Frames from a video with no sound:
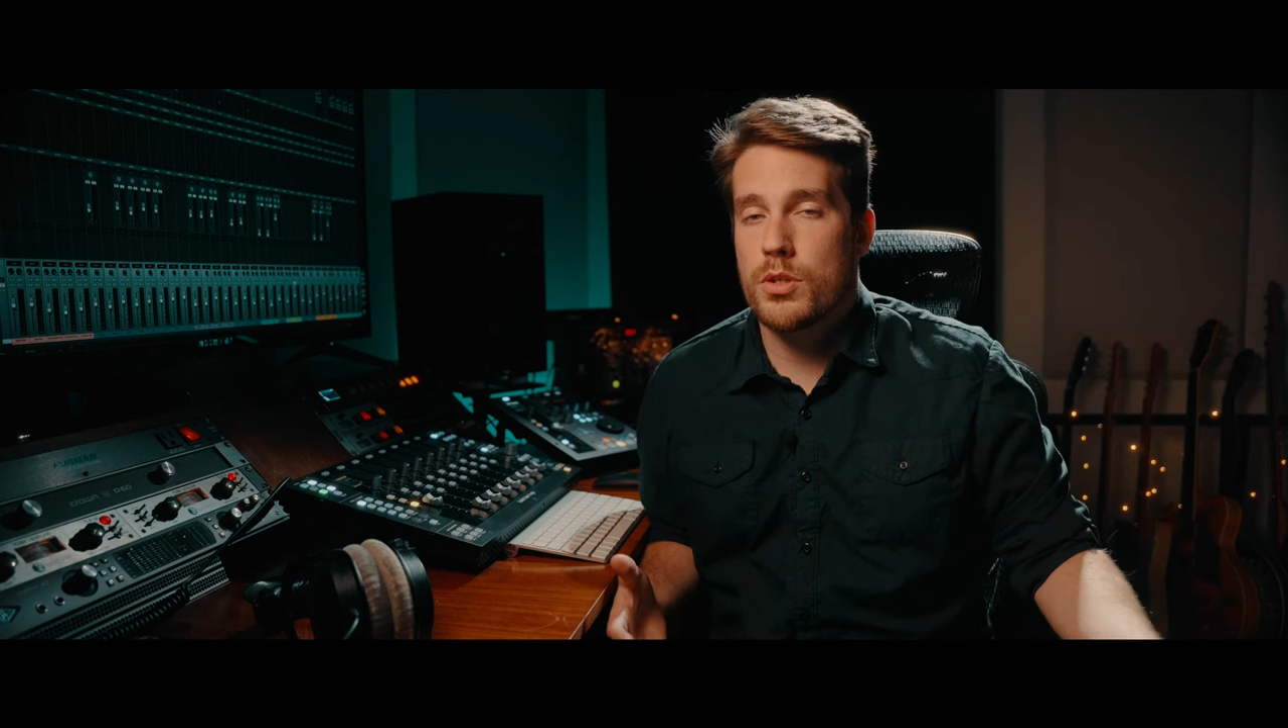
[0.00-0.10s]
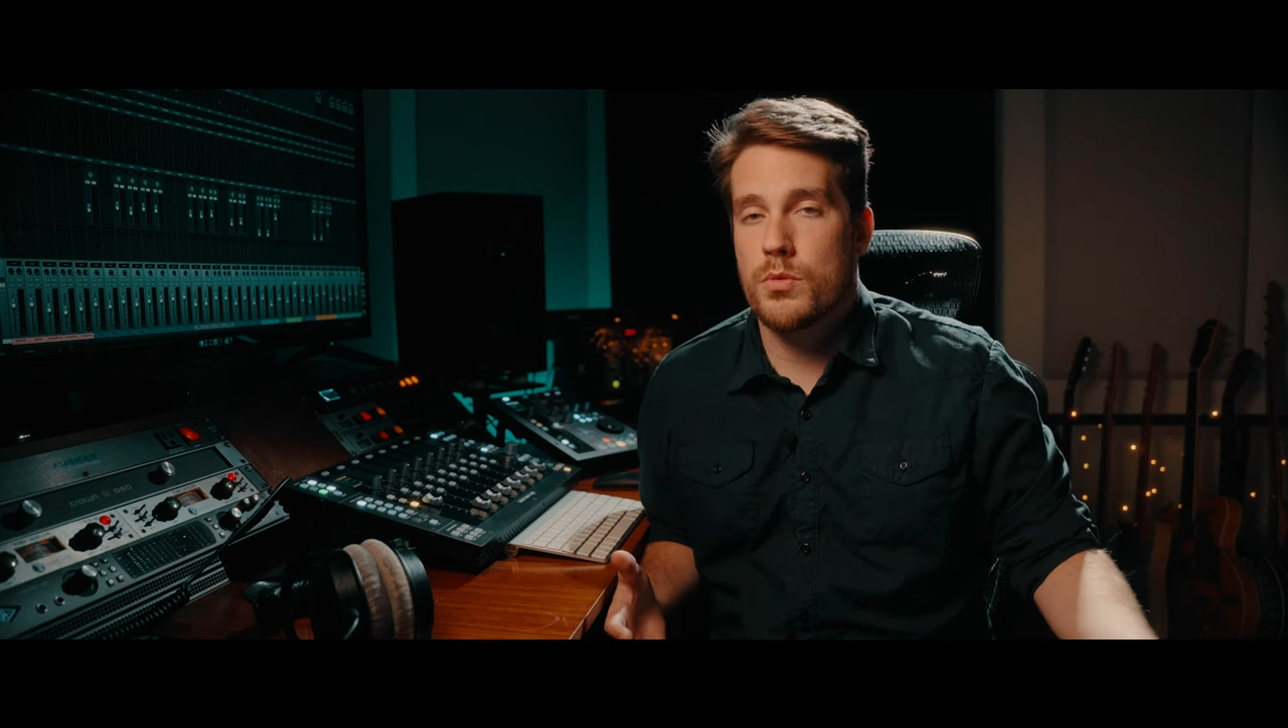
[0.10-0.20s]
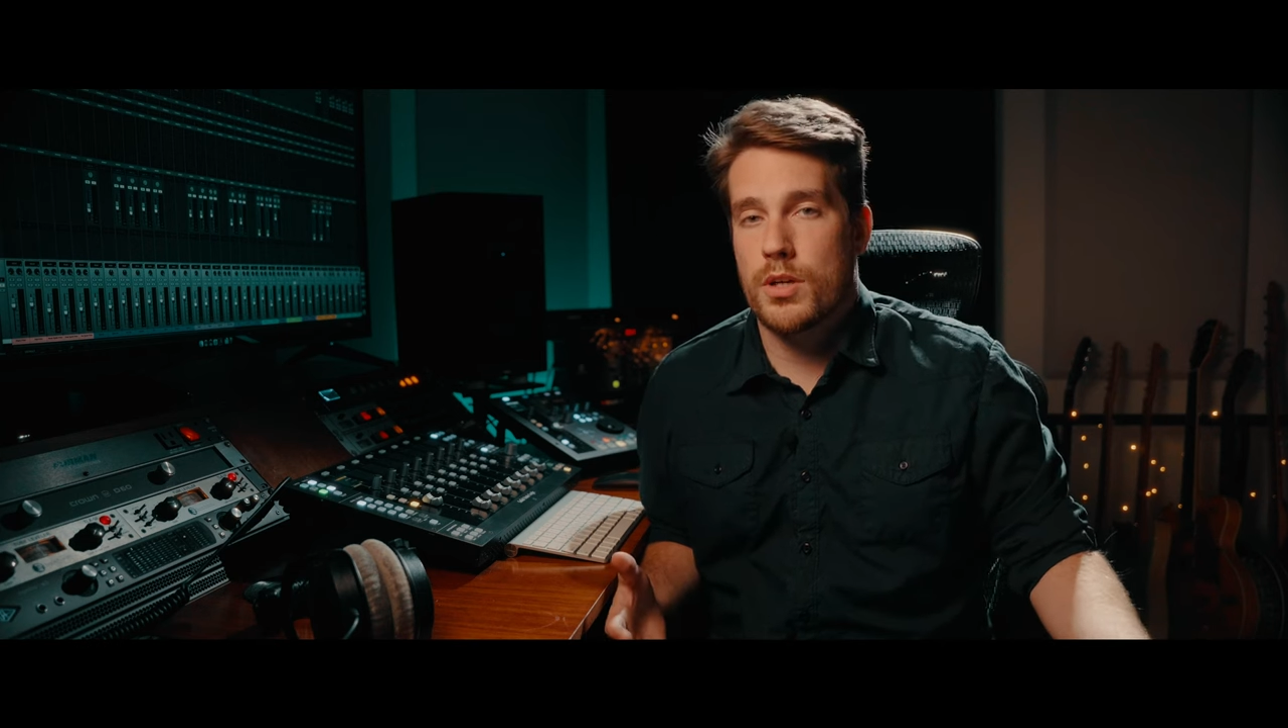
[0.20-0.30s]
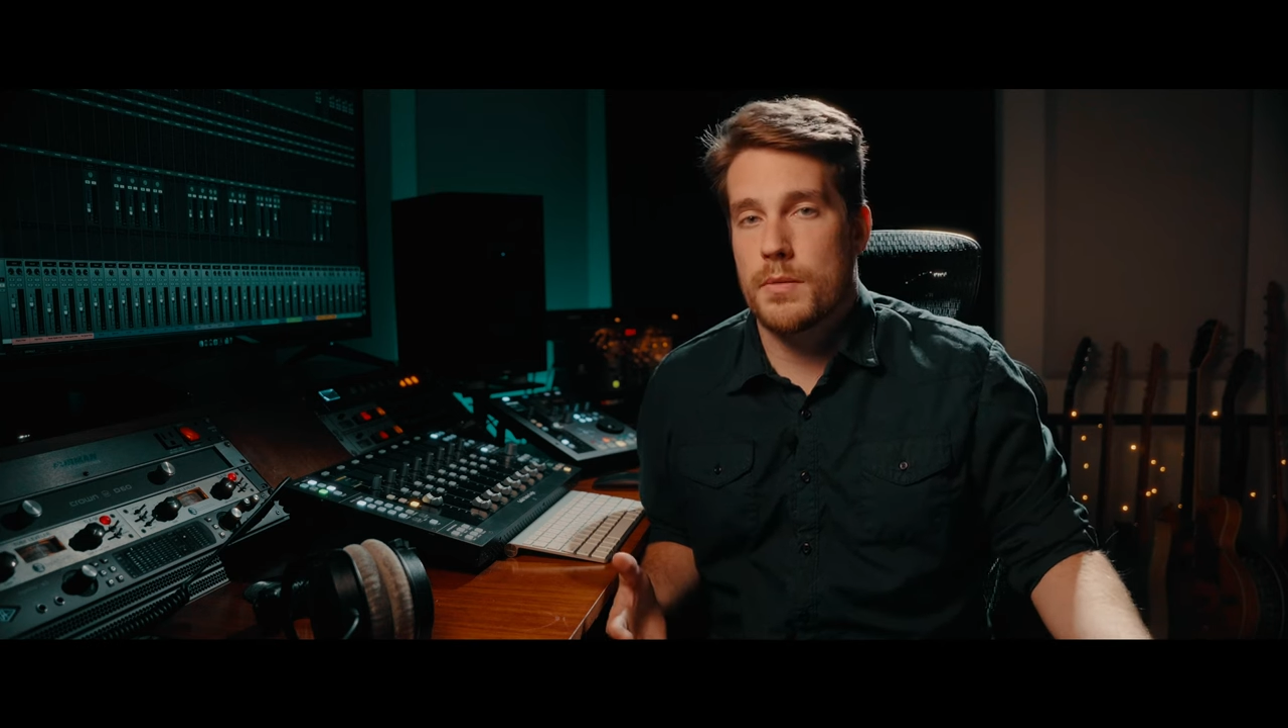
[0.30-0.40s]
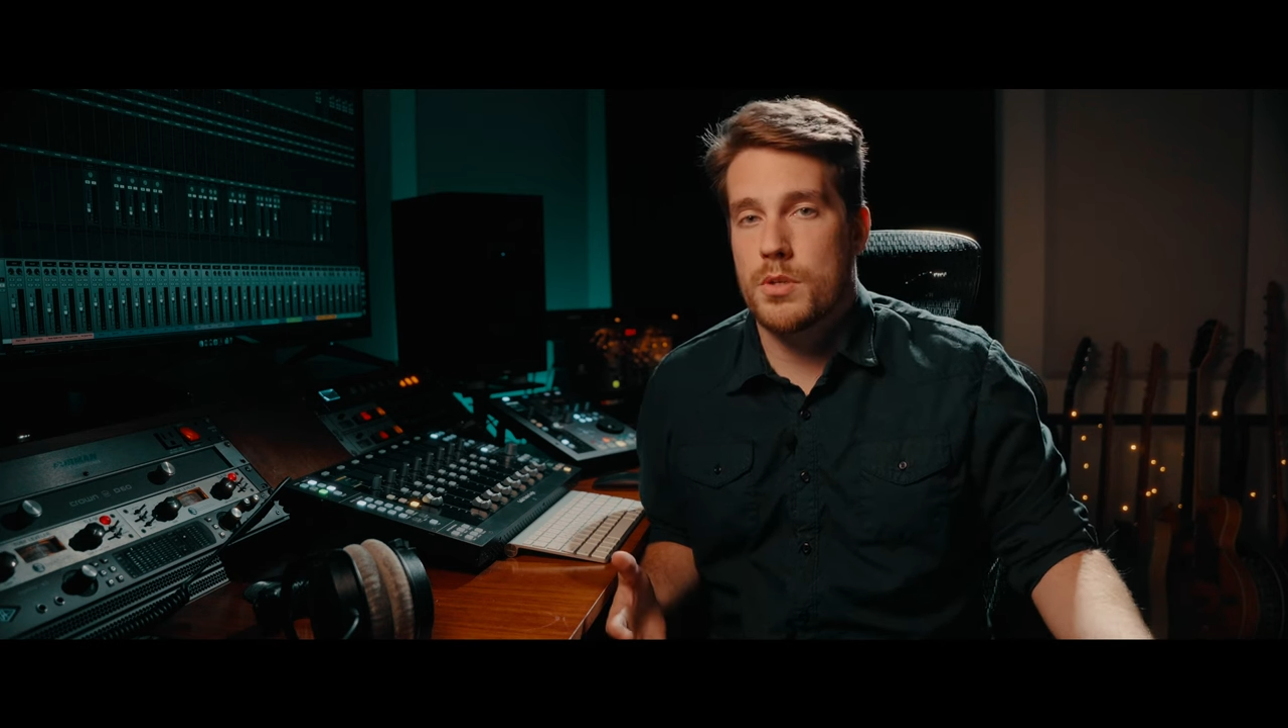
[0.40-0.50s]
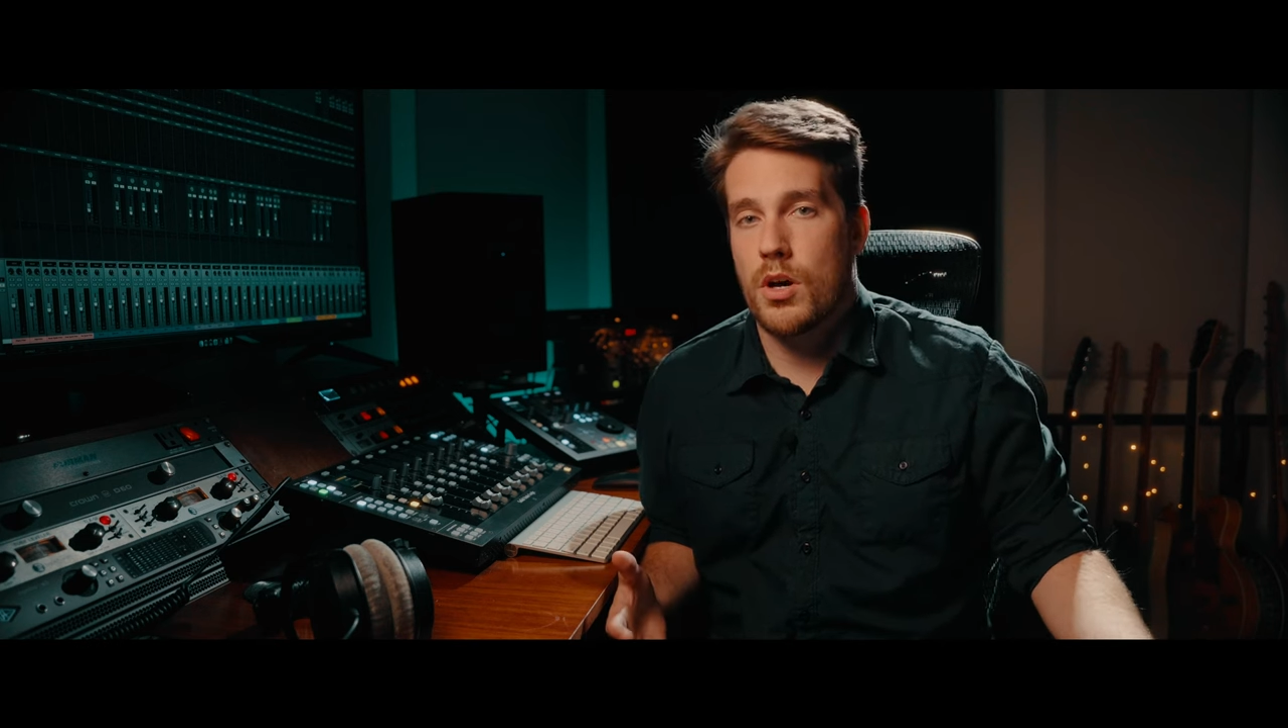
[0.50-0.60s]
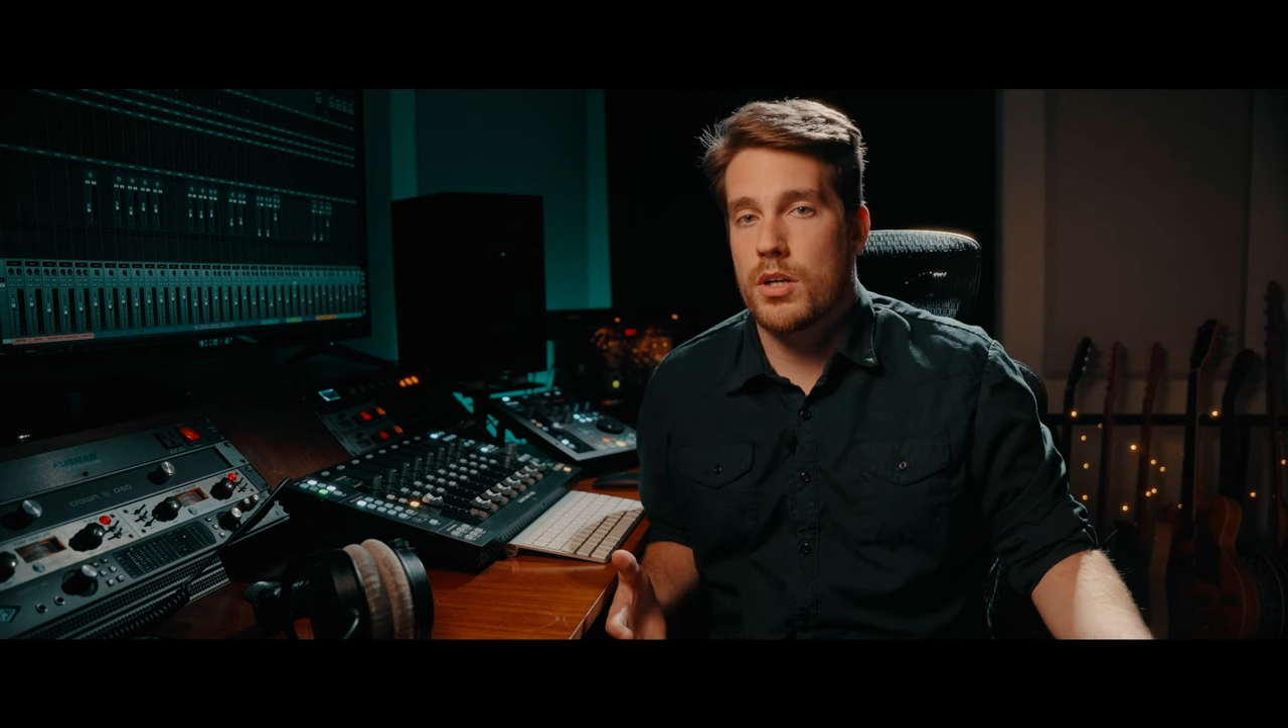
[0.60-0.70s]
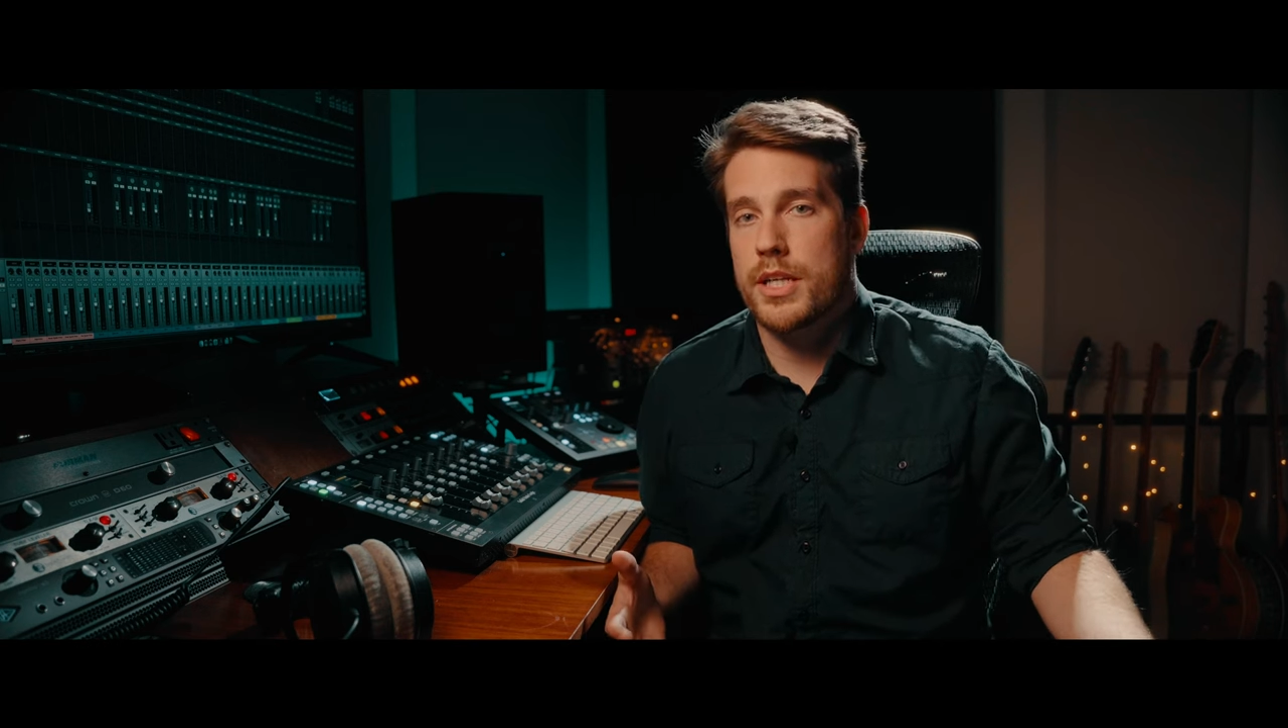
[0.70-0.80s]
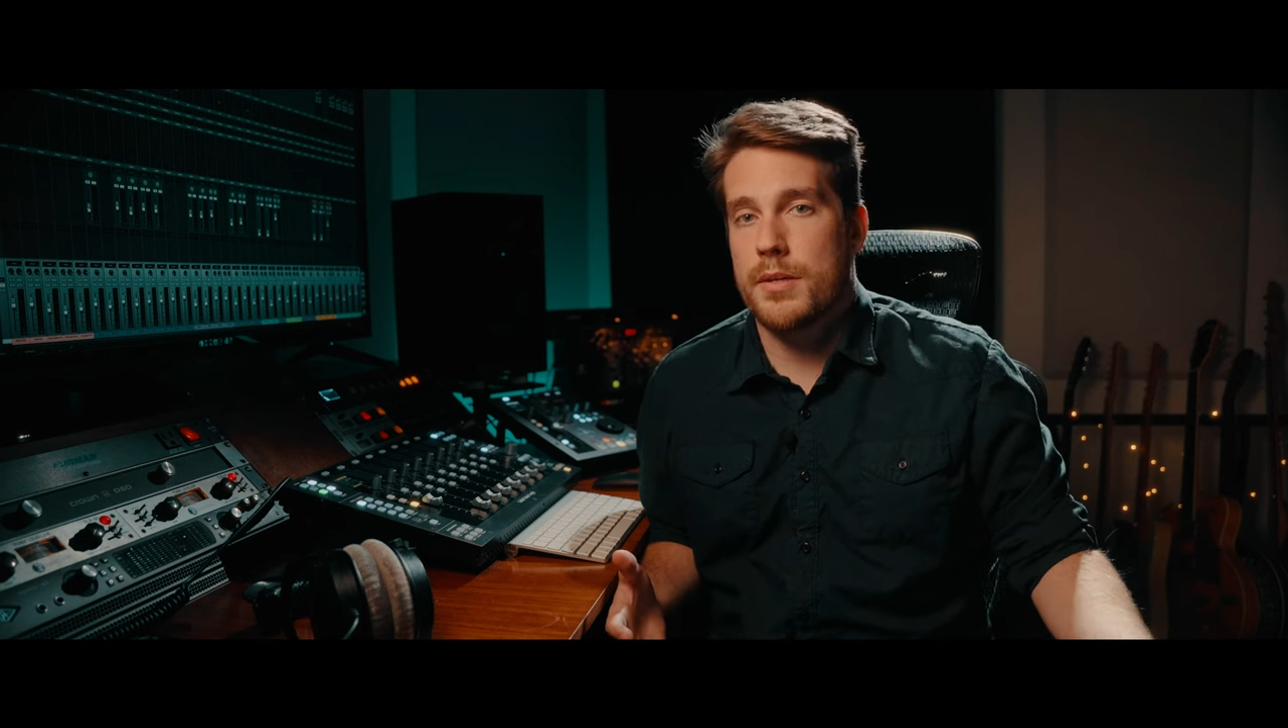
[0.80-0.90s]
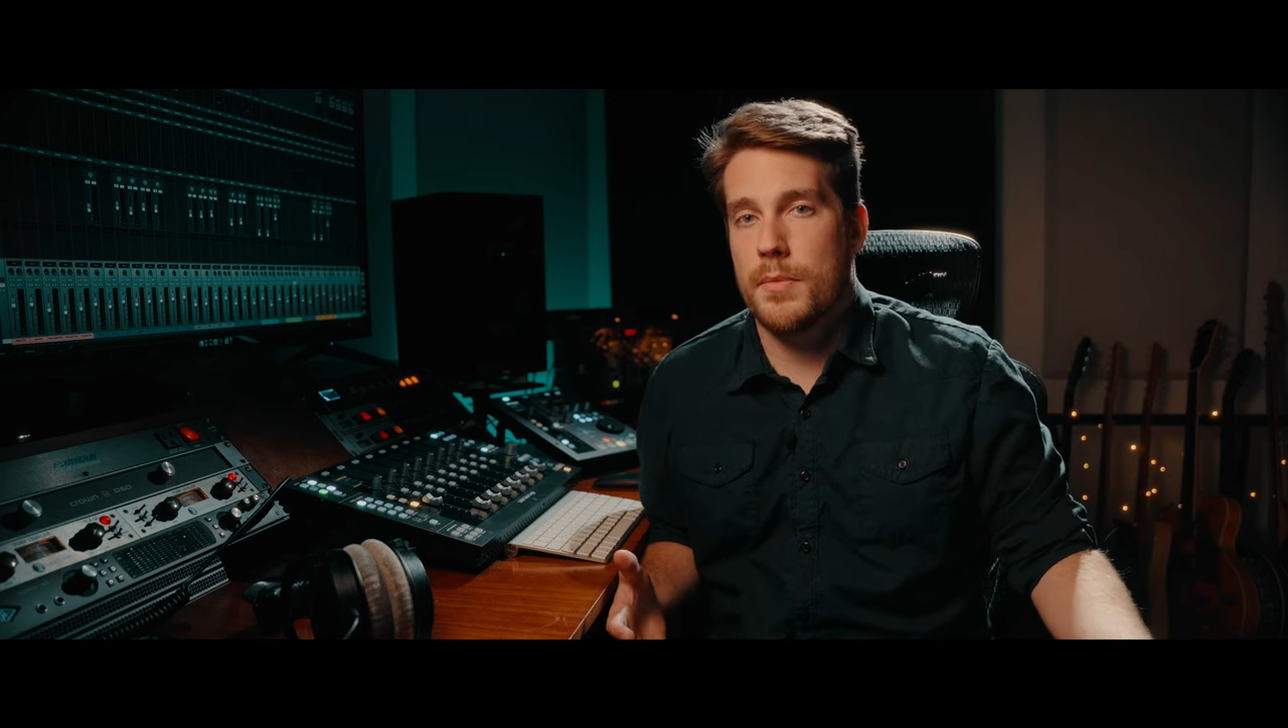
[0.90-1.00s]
you what I'm talking